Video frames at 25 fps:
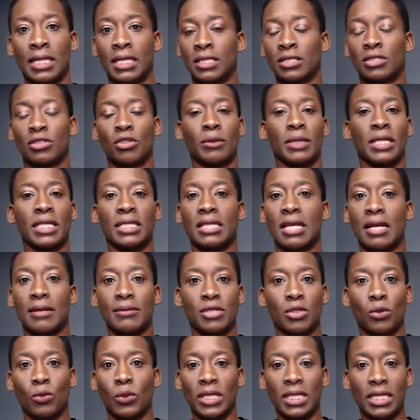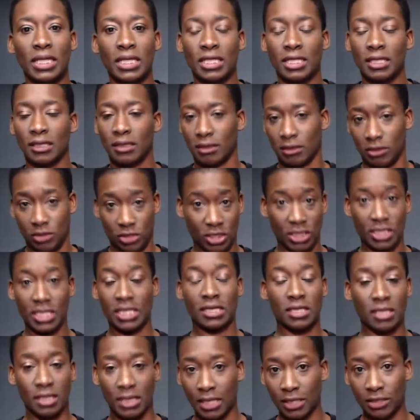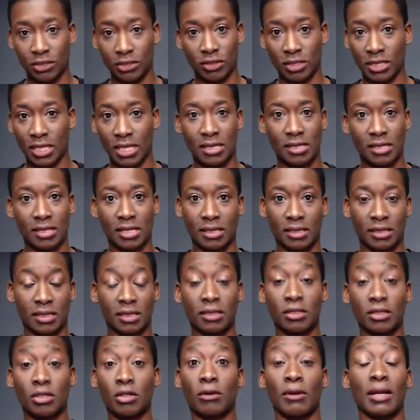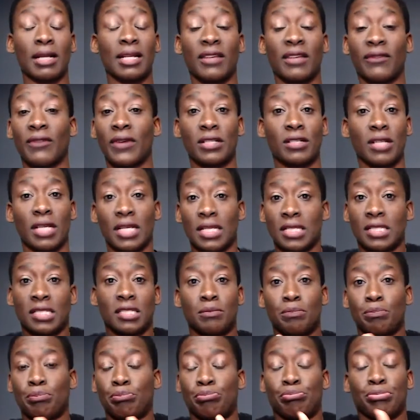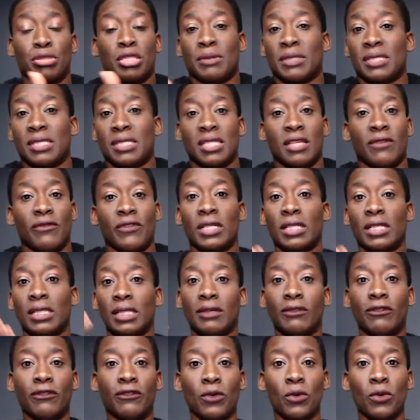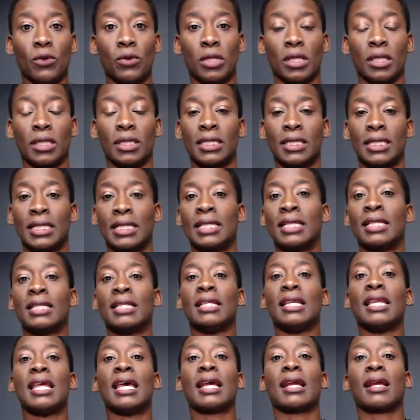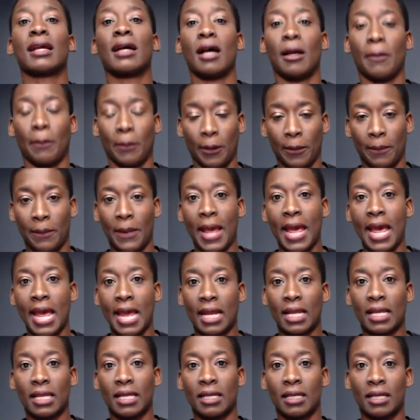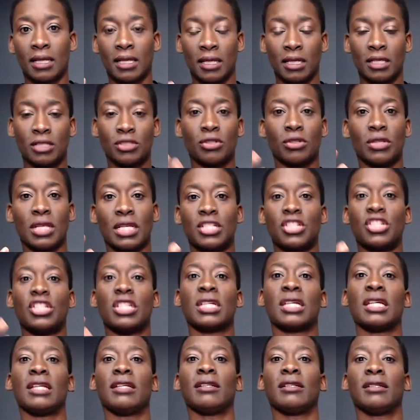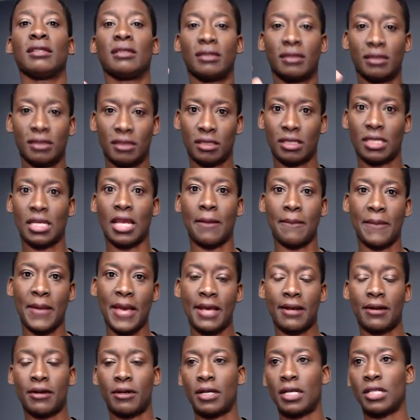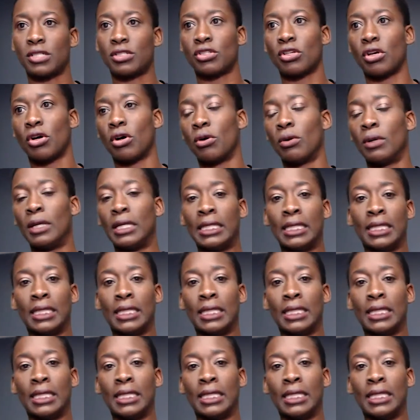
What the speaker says: many times a week, she gets an exercise that's corrective and is specifically for neck, upper back, so that she can get better. And so